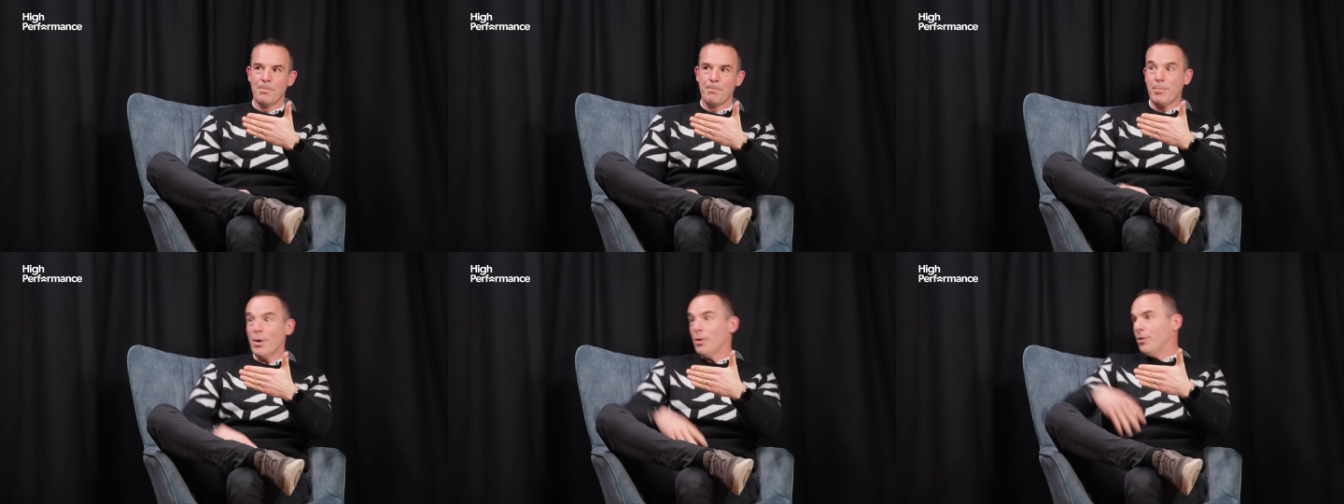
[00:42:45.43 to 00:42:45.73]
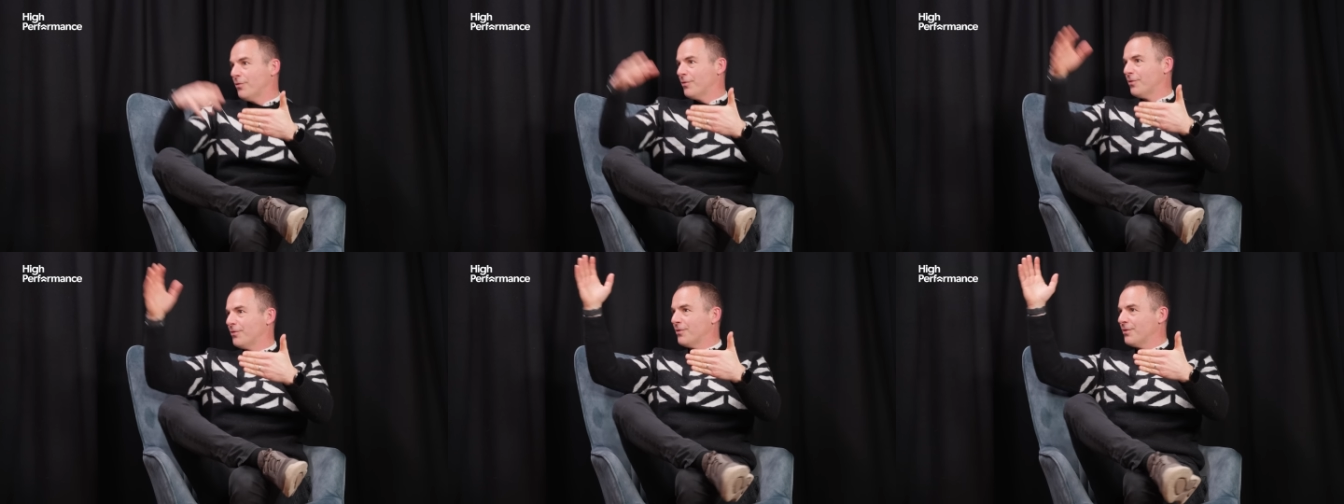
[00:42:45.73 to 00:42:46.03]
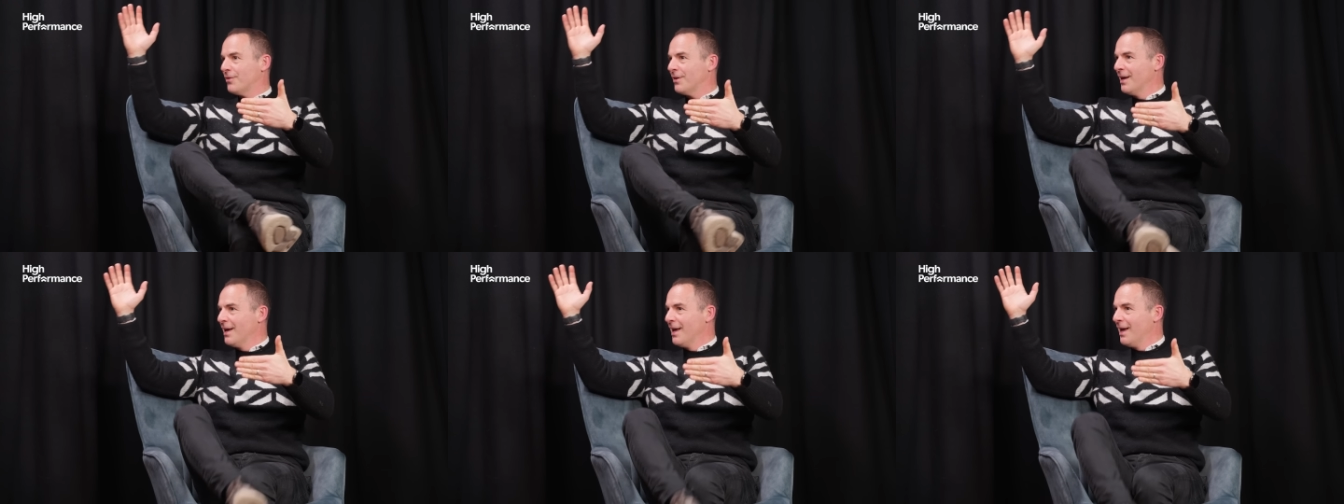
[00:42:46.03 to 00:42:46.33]

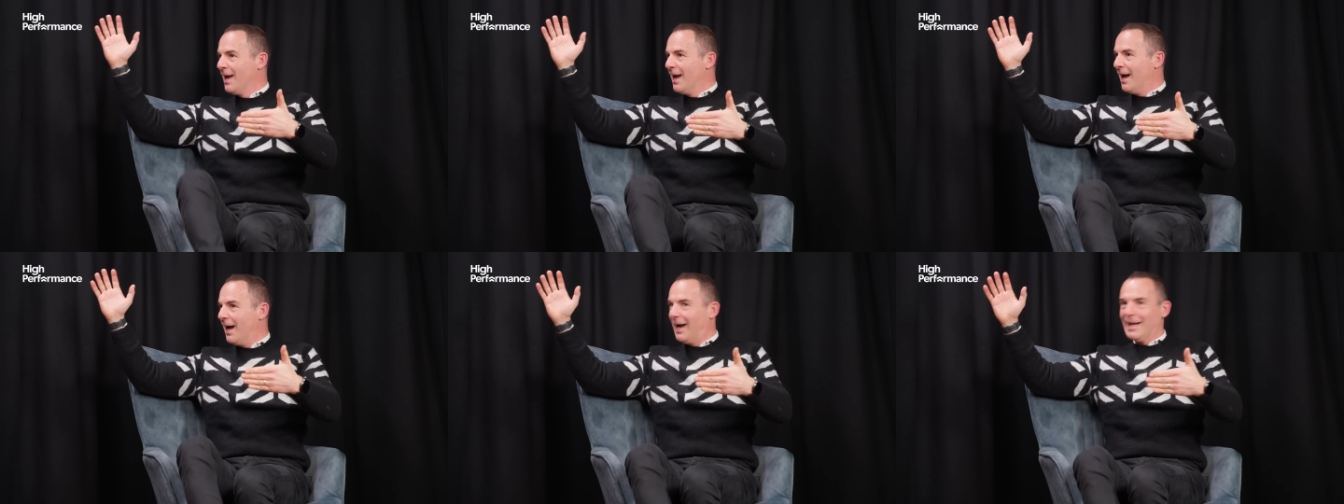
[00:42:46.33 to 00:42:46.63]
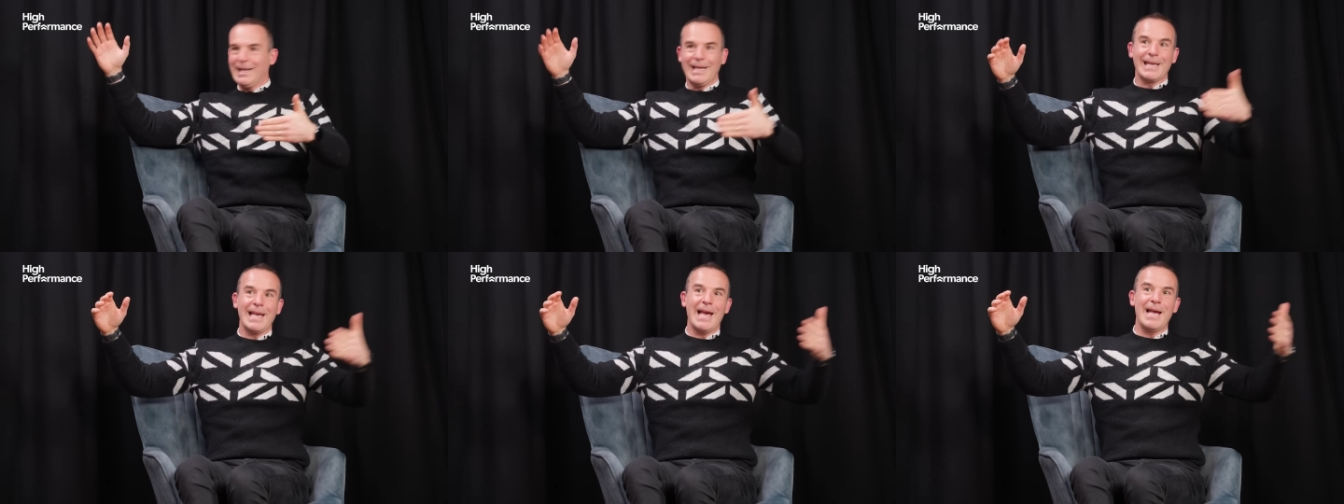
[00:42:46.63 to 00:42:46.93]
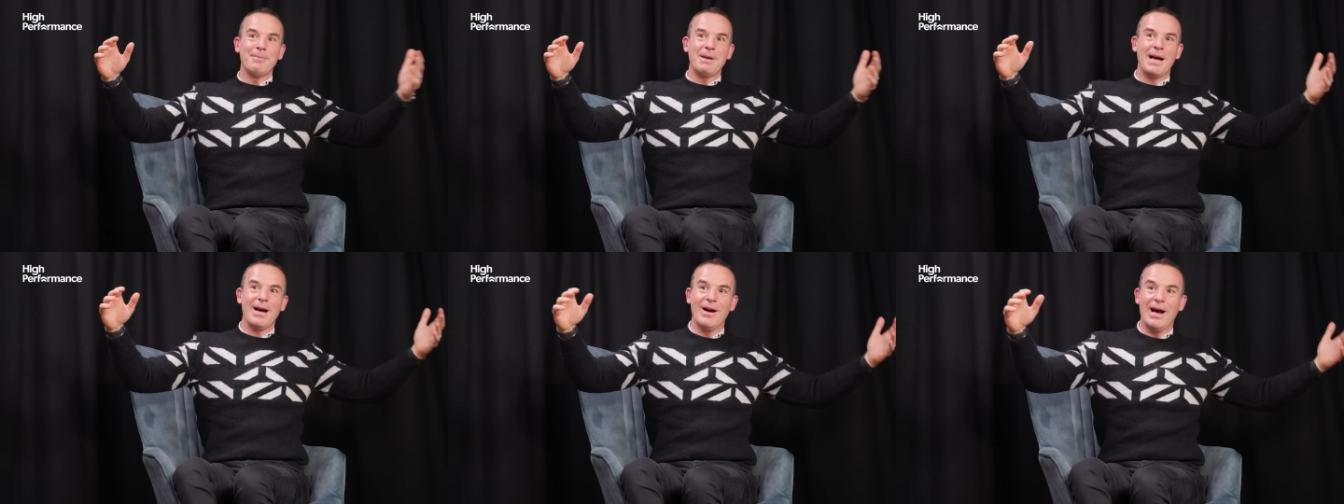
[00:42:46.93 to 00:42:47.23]
poof. And I
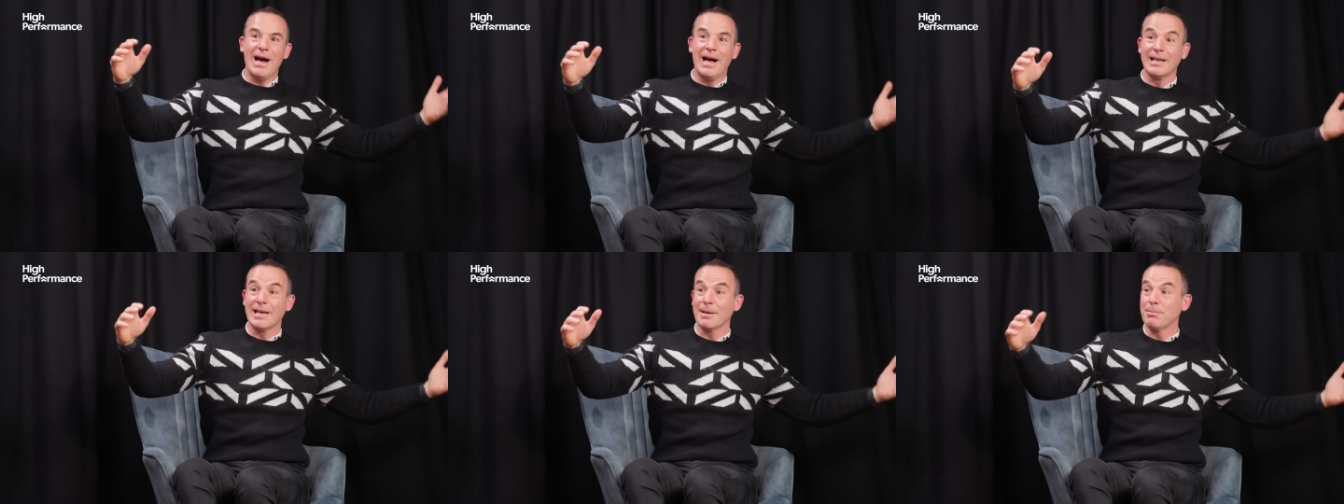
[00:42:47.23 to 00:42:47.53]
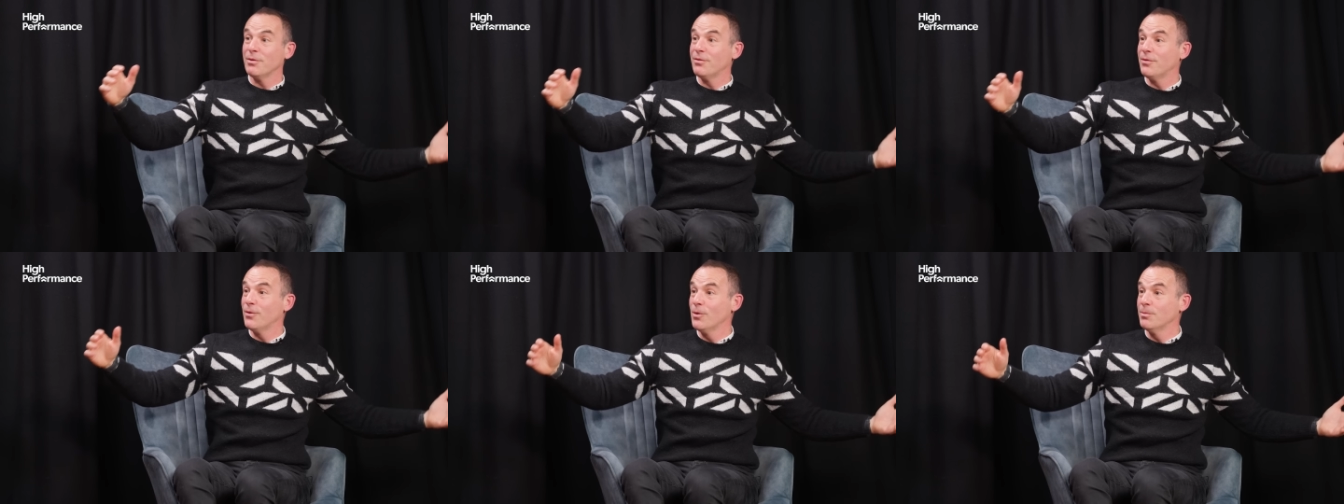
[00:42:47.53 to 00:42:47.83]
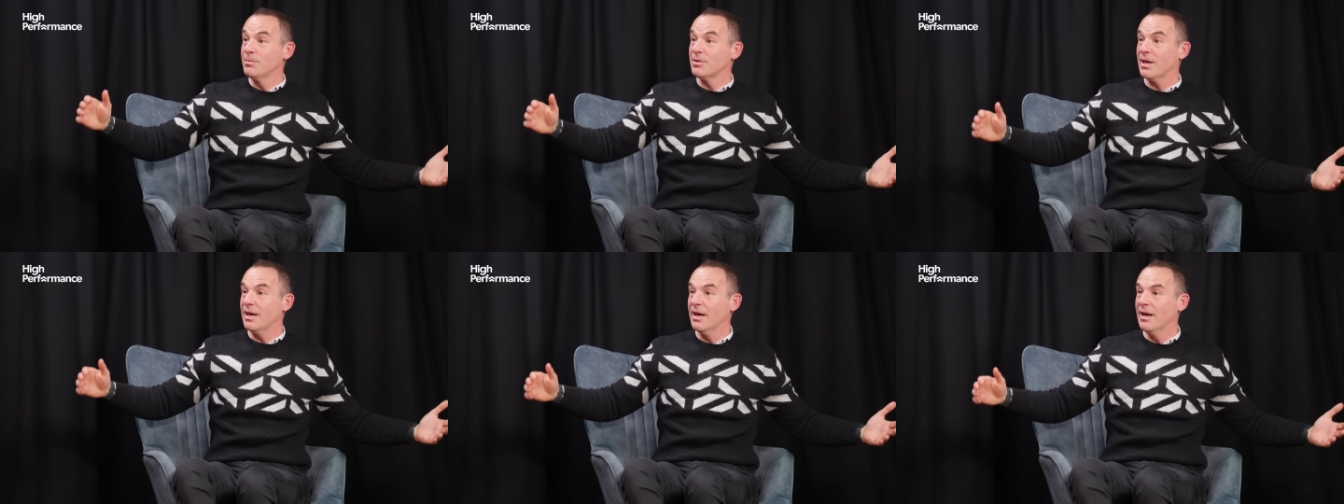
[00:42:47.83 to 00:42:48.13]
came out and I
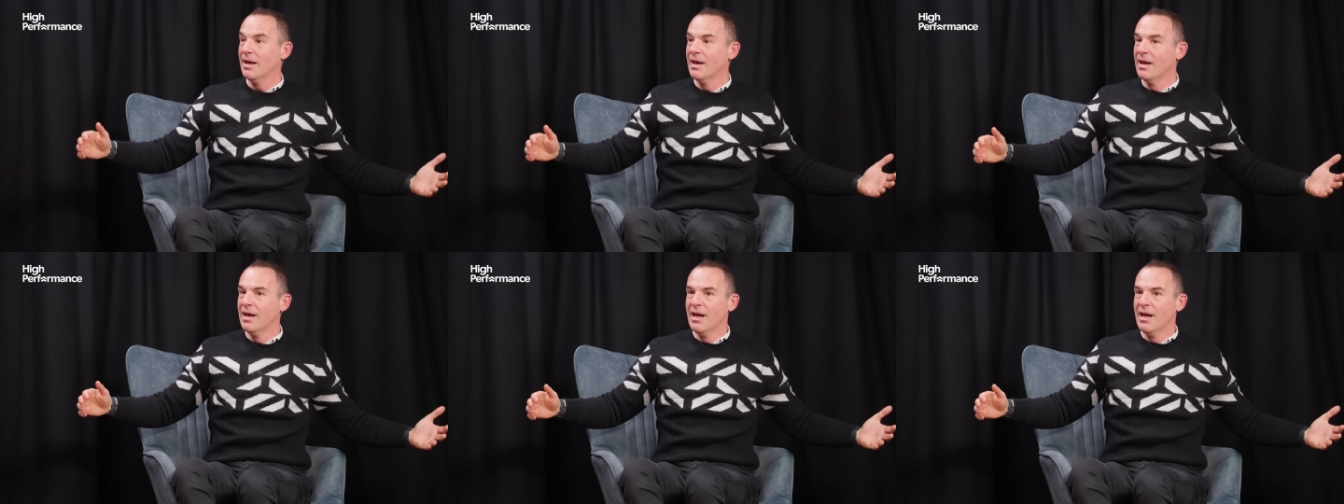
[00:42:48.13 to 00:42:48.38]
performed it.